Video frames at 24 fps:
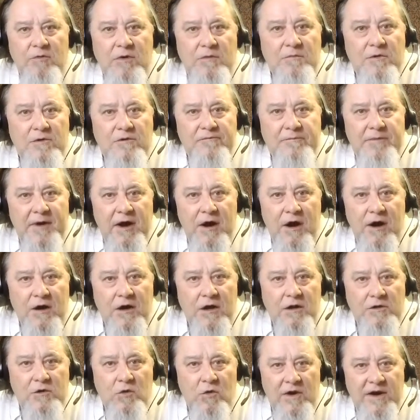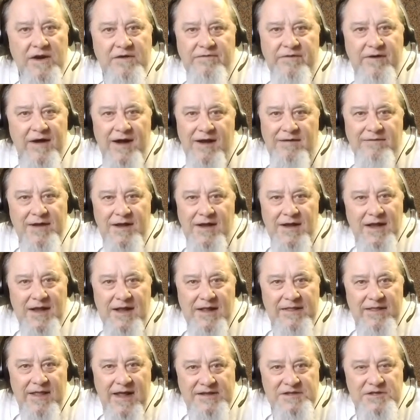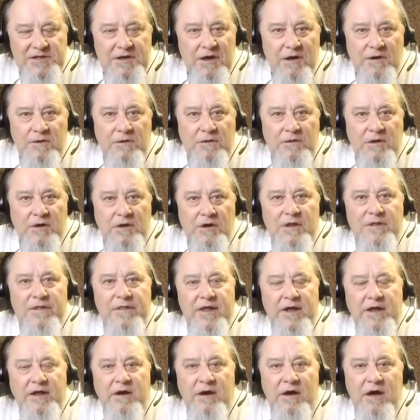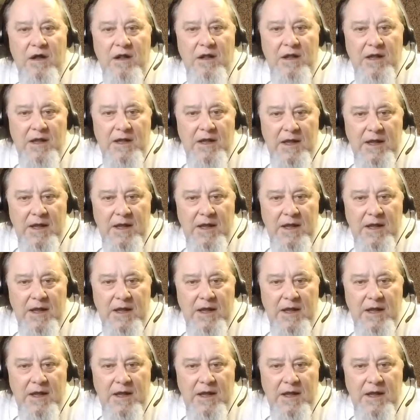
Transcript: removed by Article 25, that's no good thing at all.